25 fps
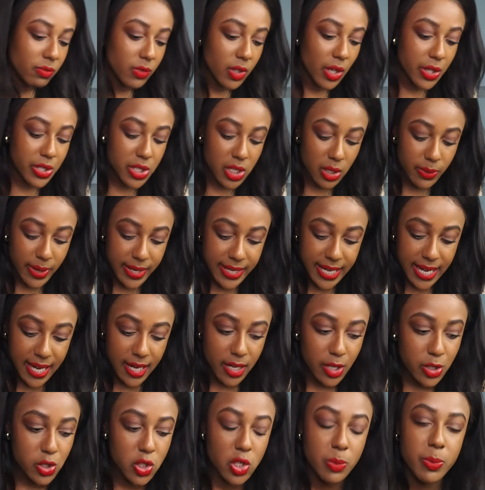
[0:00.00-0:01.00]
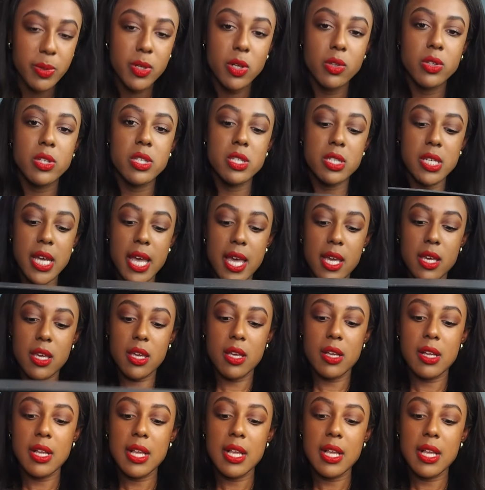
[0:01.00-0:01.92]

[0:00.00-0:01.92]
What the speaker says: So again, super non-stick.